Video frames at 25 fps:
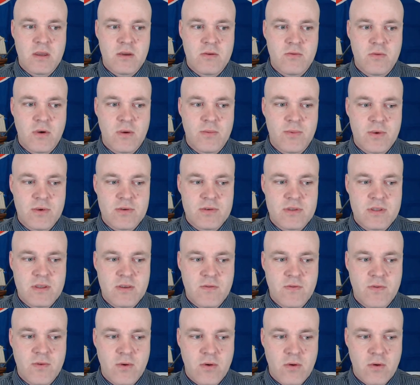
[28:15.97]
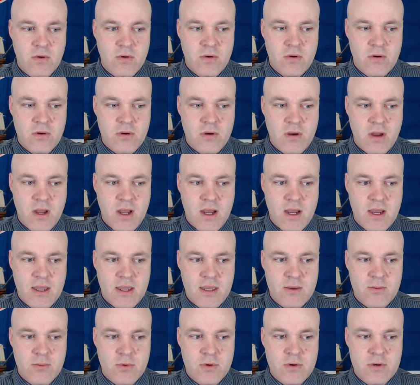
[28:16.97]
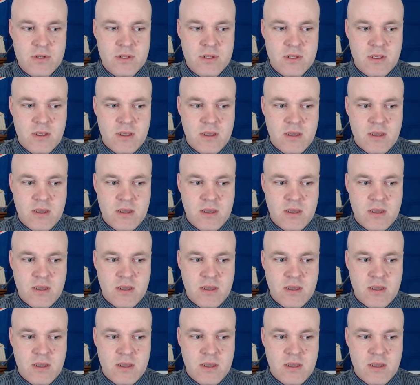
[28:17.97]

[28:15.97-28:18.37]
were abusive, or I would